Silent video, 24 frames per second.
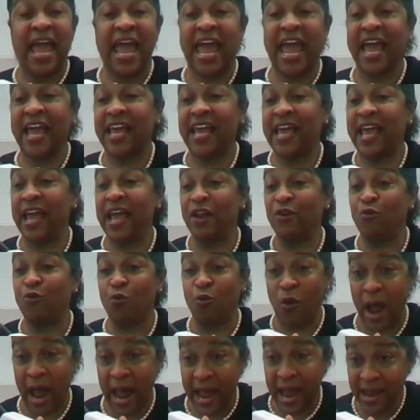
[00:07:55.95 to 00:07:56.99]
It
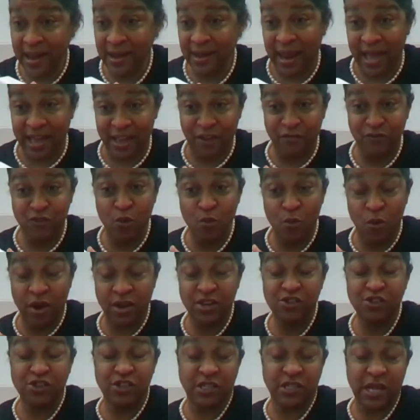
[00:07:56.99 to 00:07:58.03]
can write. Like if you
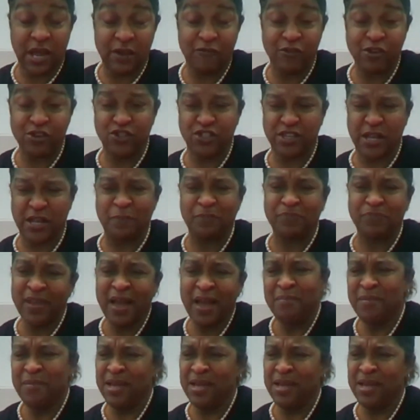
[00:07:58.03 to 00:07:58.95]
want, you say, for instance,